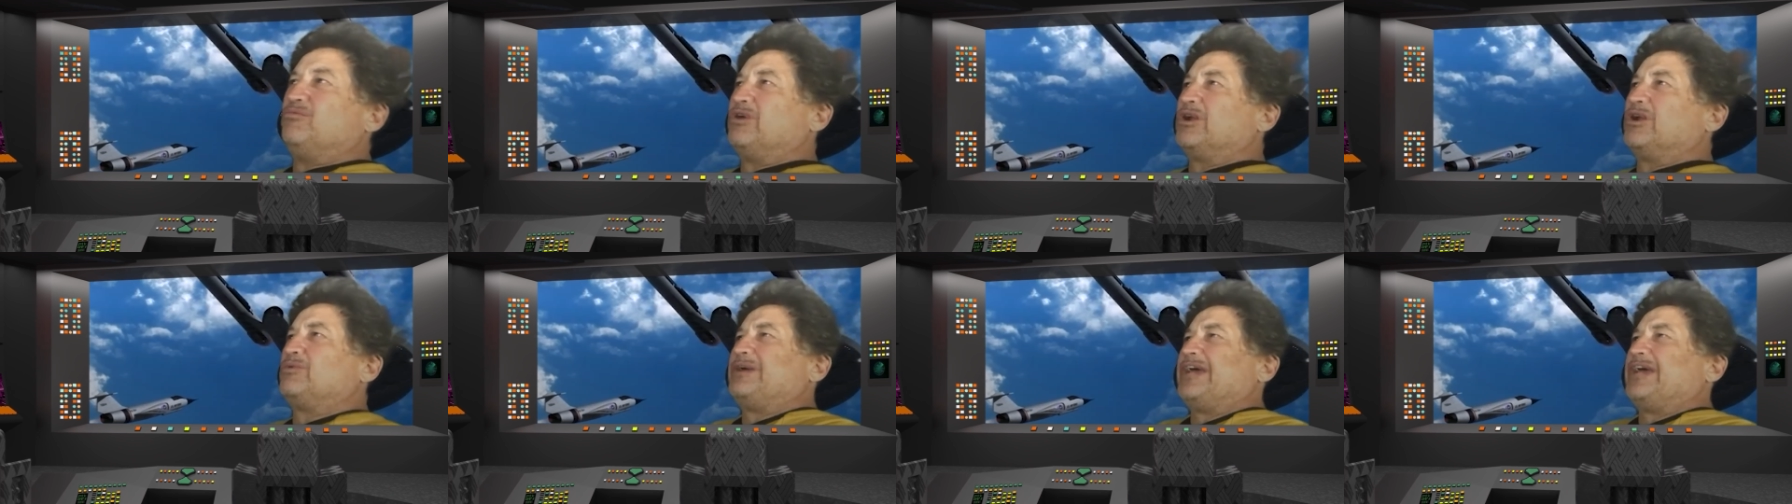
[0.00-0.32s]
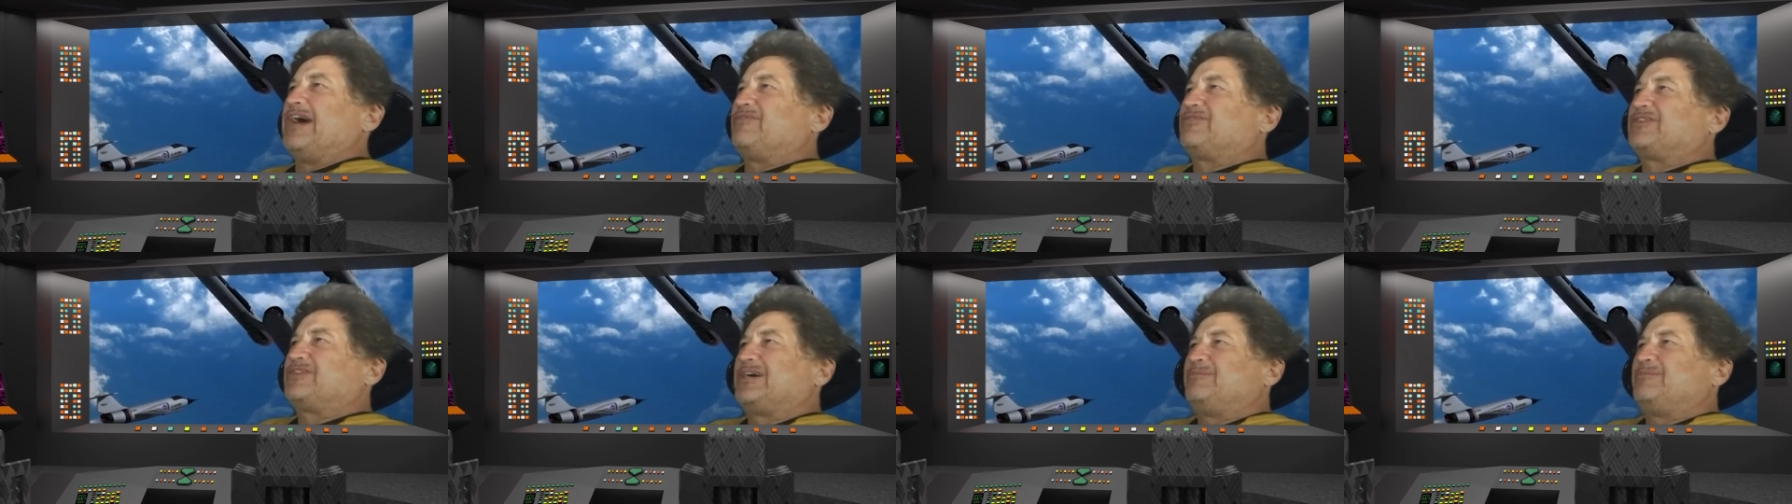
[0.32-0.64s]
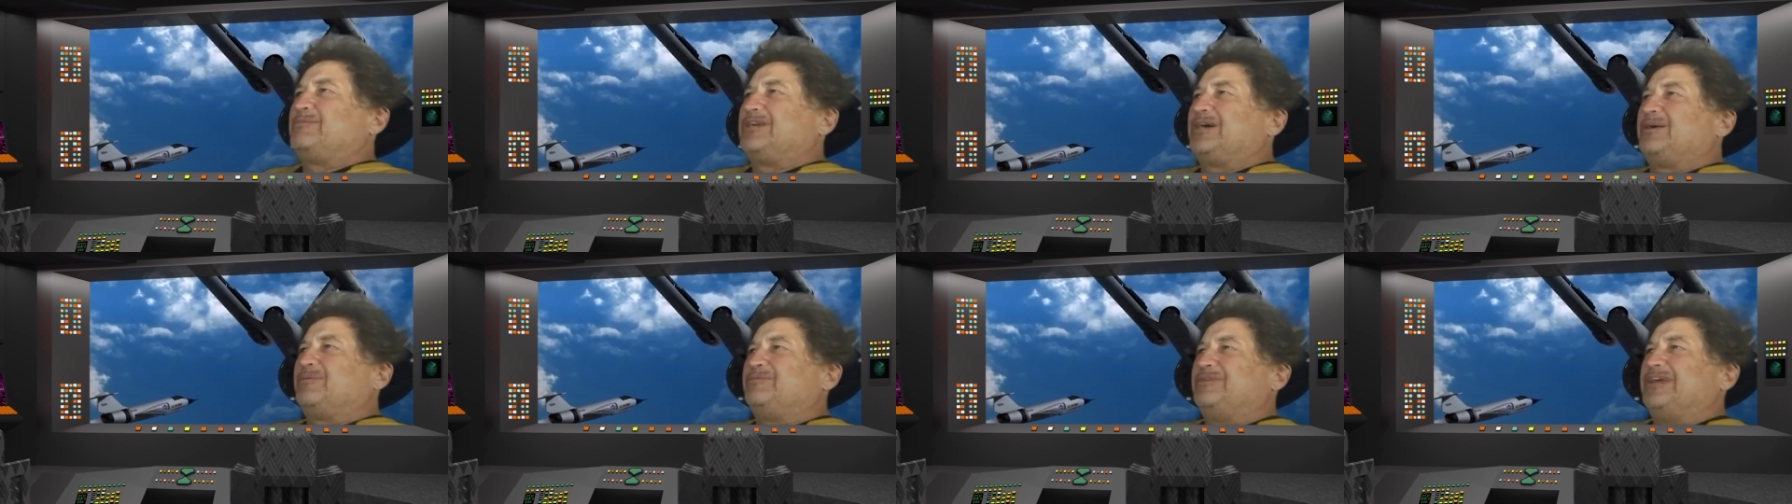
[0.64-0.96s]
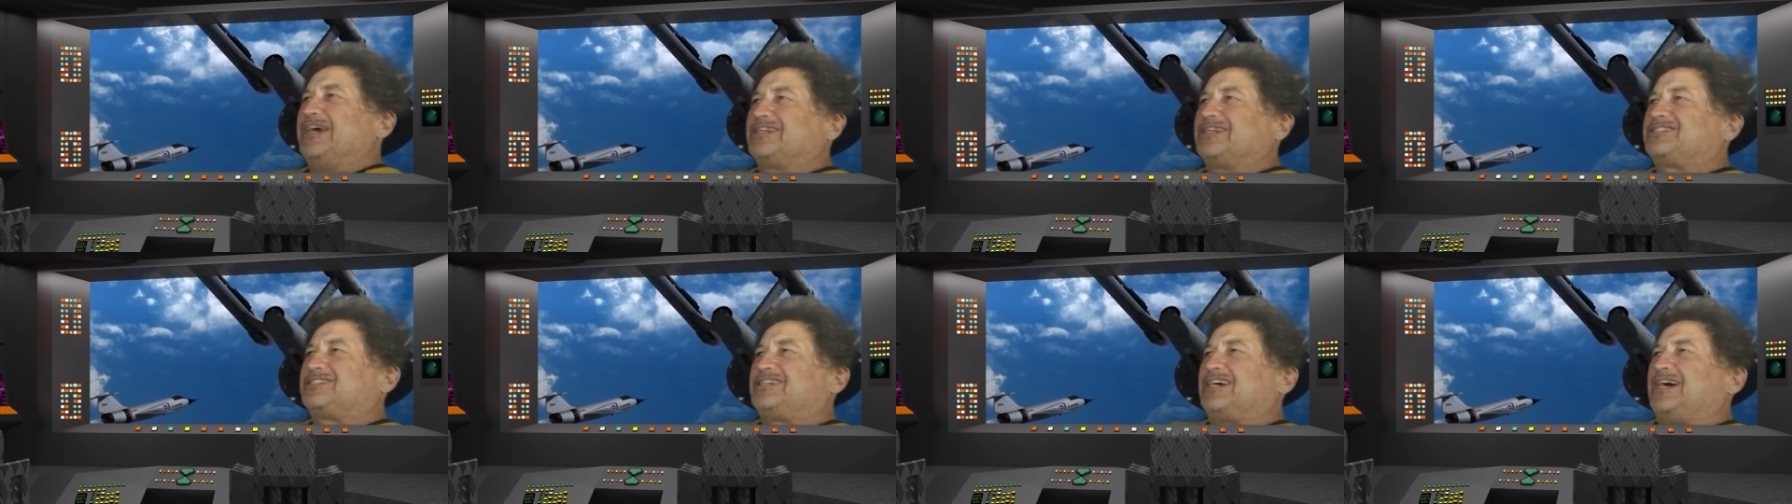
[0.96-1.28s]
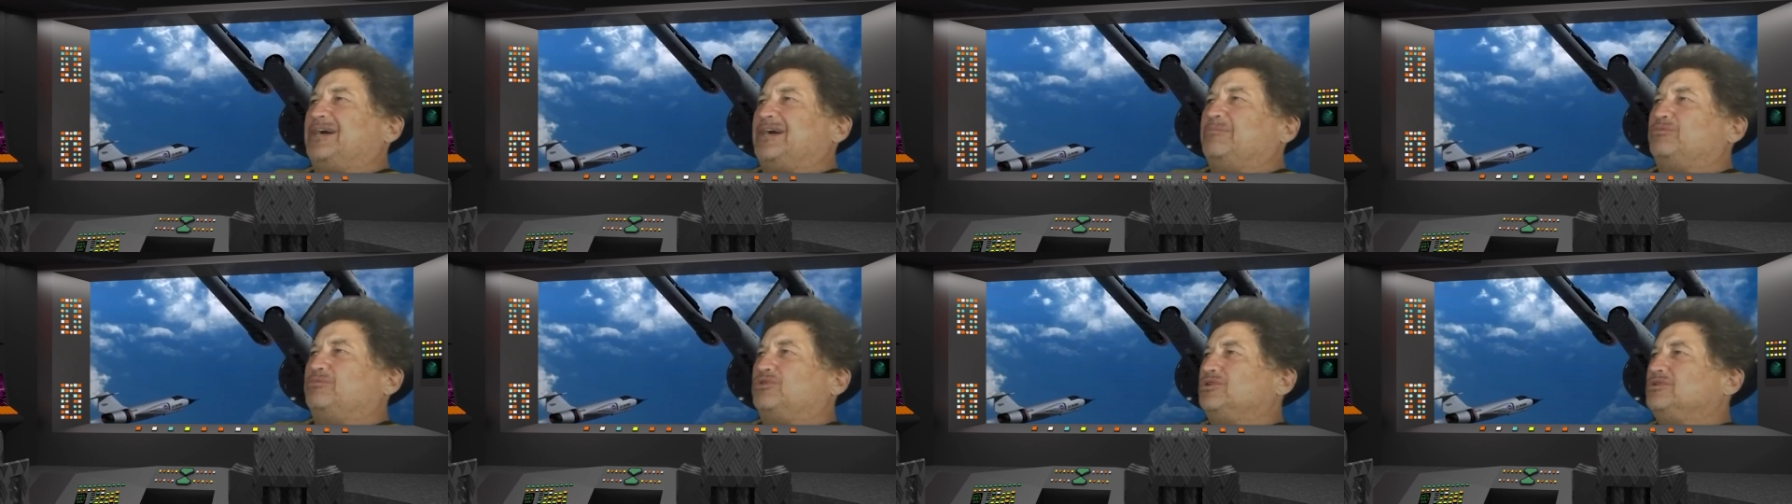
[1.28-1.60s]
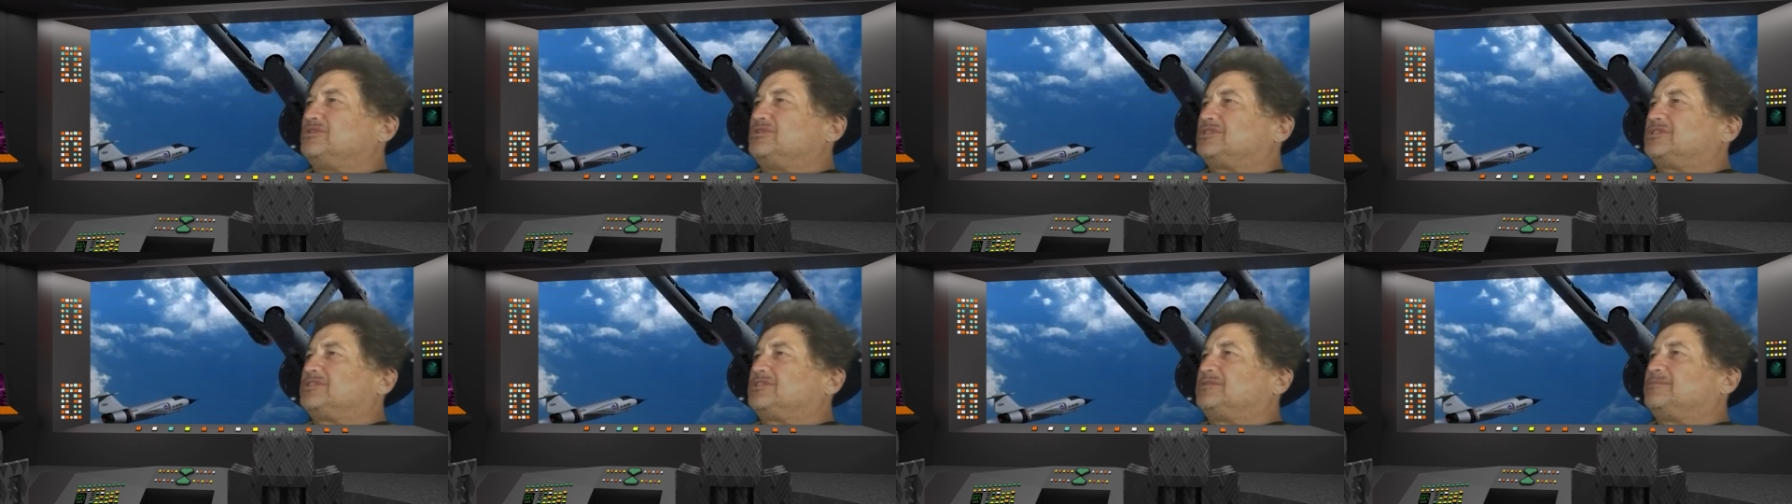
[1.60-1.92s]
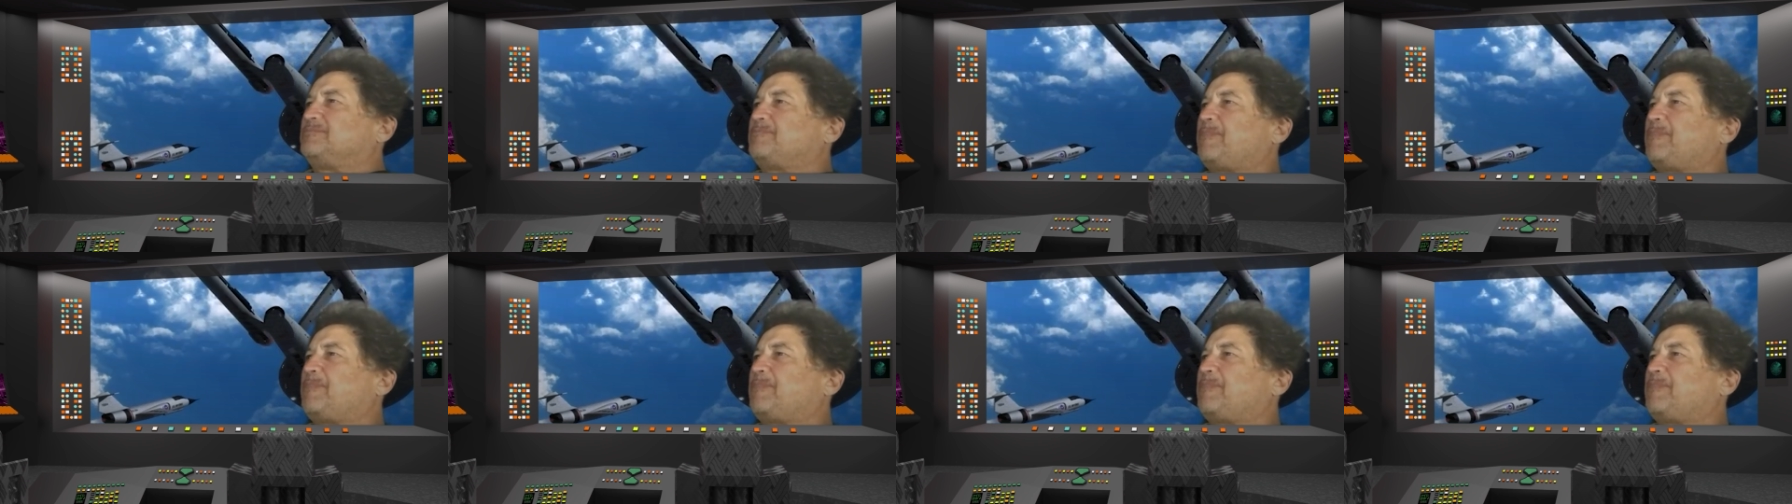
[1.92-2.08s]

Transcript: What do we have up next time, Bruce?